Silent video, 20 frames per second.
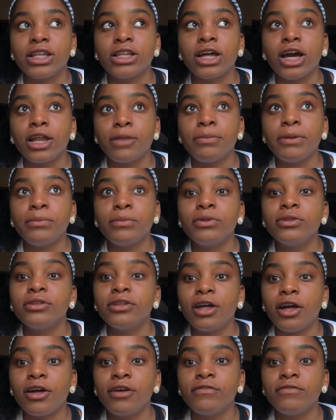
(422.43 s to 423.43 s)
A lot of people
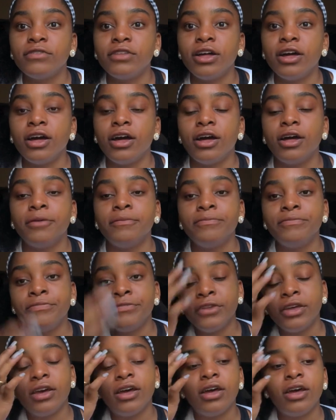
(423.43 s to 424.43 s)
love the
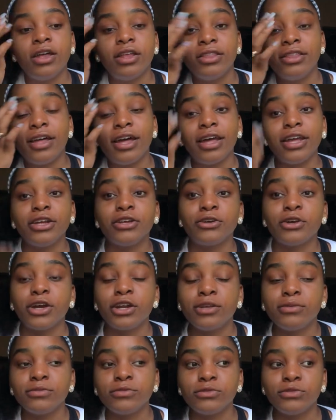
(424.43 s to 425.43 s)
the
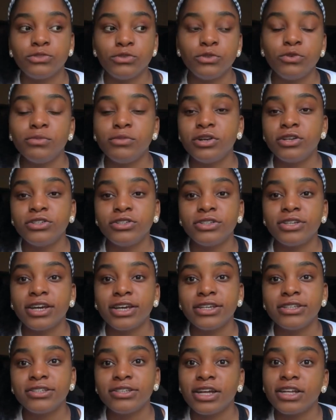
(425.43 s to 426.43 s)
Incredibles 2
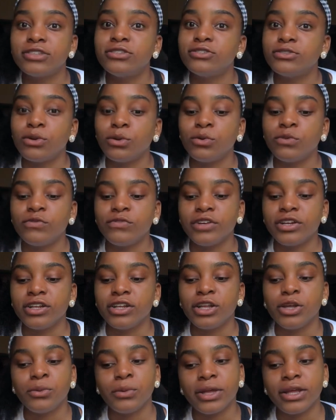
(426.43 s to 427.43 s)
merchandise that sold
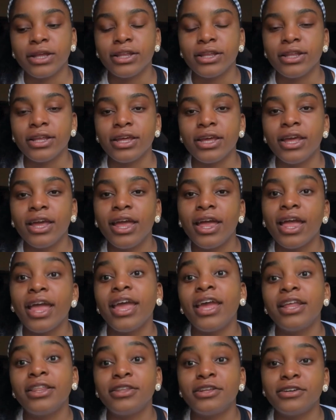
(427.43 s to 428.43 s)
fairly quickly
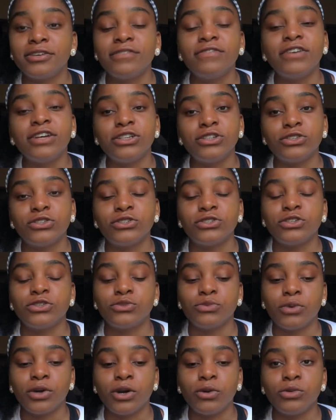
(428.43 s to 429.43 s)
and the Avengers
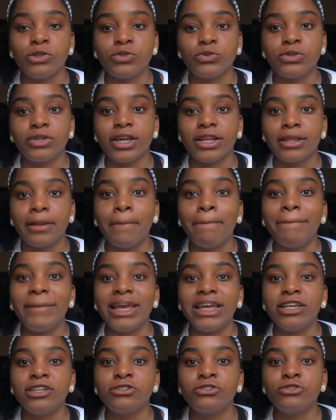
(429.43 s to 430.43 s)
as well, which were like the
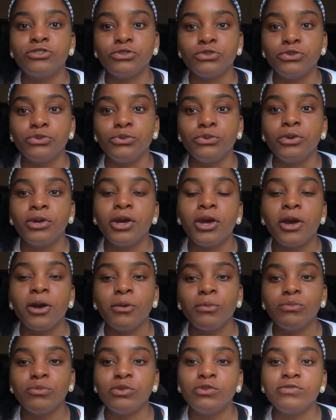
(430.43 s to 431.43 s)
main two
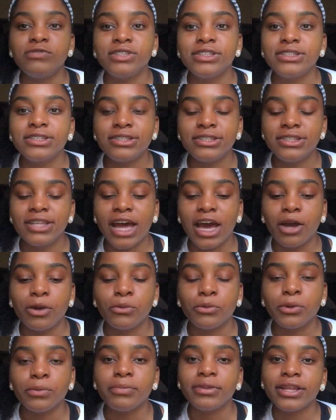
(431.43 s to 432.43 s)
movies
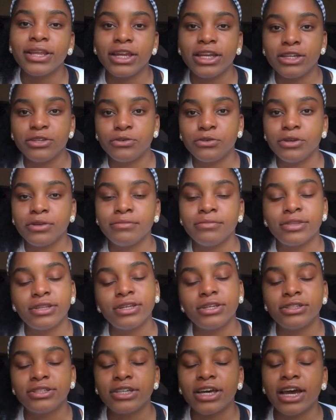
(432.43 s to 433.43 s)
that were playing during
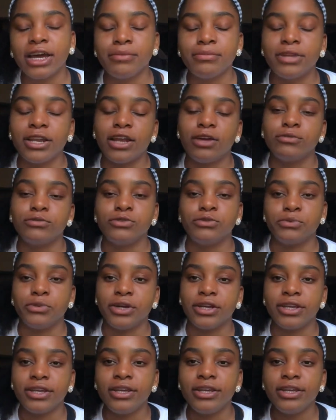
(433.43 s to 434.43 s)
the time that I was
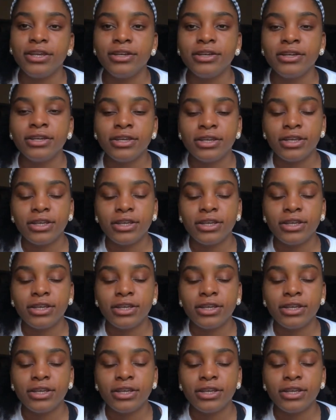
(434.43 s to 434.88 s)
working